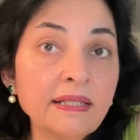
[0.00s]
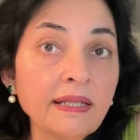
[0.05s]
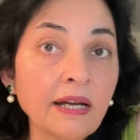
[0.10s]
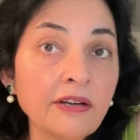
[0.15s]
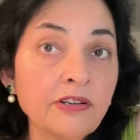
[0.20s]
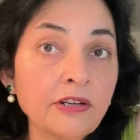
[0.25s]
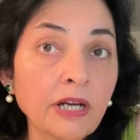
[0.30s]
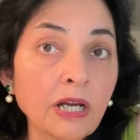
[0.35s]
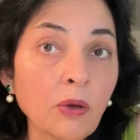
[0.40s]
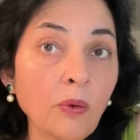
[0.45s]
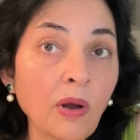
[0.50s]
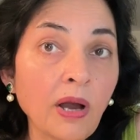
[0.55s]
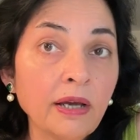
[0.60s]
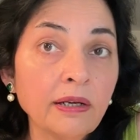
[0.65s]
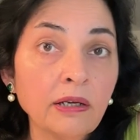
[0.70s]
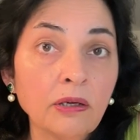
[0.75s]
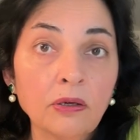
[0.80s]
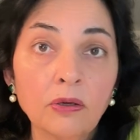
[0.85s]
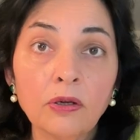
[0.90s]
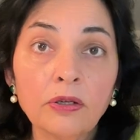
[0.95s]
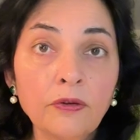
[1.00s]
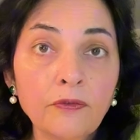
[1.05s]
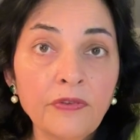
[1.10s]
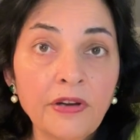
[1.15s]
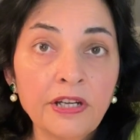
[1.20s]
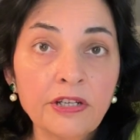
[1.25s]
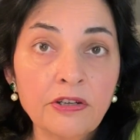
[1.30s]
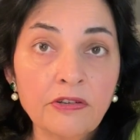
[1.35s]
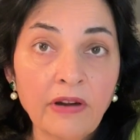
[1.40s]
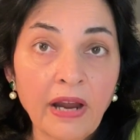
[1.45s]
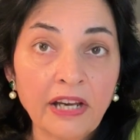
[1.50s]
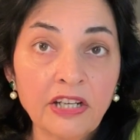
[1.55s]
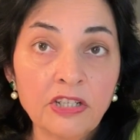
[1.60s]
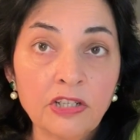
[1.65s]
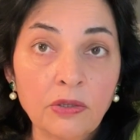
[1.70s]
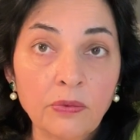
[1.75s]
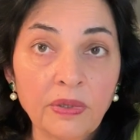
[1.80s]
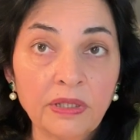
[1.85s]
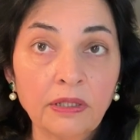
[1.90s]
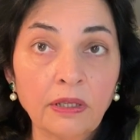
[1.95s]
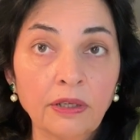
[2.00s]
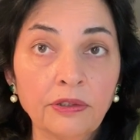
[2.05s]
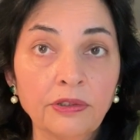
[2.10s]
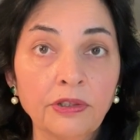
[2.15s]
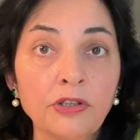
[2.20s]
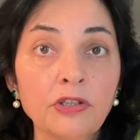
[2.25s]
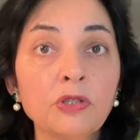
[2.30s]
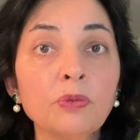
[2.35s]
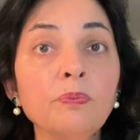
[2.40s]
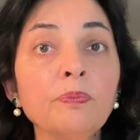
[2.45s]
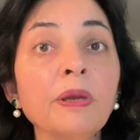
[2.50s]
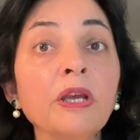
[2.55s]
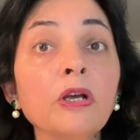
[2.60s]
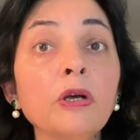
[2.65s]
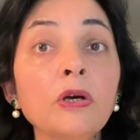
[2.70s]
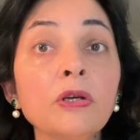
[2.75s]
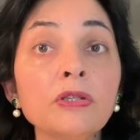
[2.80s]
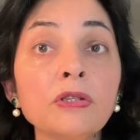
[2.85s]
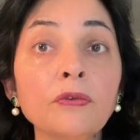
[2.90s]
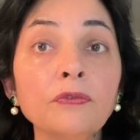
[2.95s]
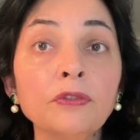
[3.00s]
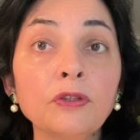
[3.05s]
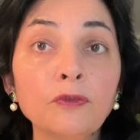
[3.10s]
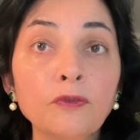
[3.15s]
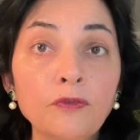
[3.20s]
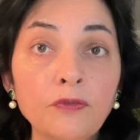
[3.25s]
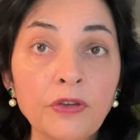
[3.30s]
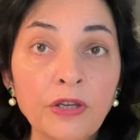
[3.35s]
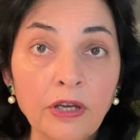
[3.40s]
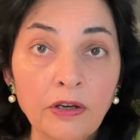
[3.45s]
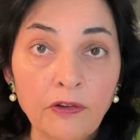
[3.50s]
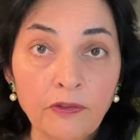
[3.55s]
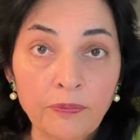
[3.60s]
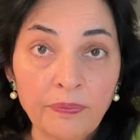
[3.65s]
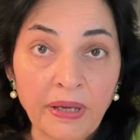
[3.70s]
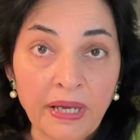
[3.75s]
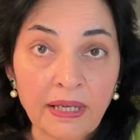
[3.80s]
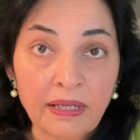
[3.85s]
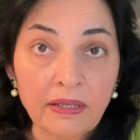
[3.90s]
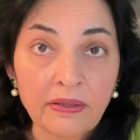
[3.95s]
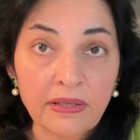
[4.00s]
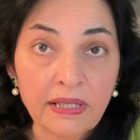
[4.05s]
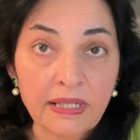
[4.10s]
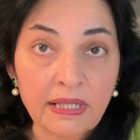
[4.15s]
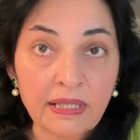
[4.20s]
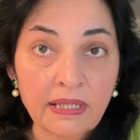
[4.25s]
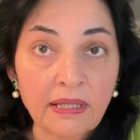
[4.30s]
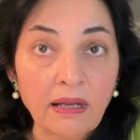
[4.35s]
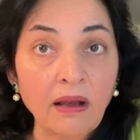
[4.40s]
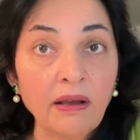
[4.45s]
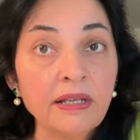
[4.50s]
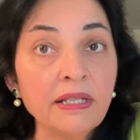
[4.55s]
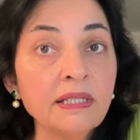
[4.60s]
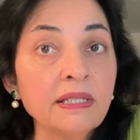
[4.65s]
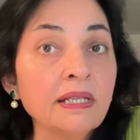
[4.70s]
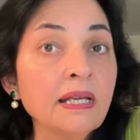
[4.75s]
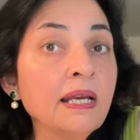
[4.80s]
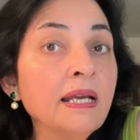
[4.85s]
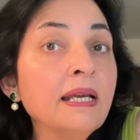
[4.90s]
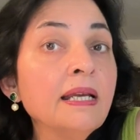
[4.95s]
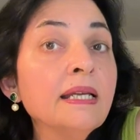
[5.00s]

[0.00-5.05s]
that require a lot of interaction with others because of the fear of being criticized,